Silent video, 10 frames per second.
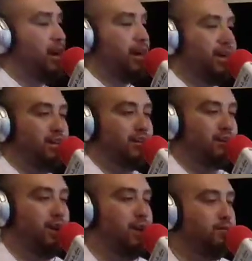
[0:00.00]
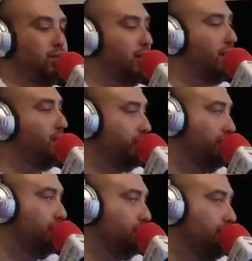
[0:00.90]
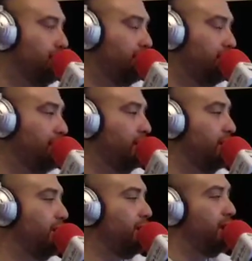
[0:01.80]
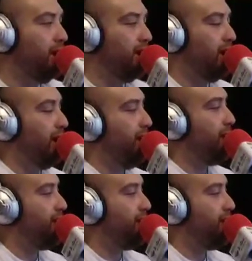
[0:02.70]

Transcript: Instagram, check out Gear Talk there. And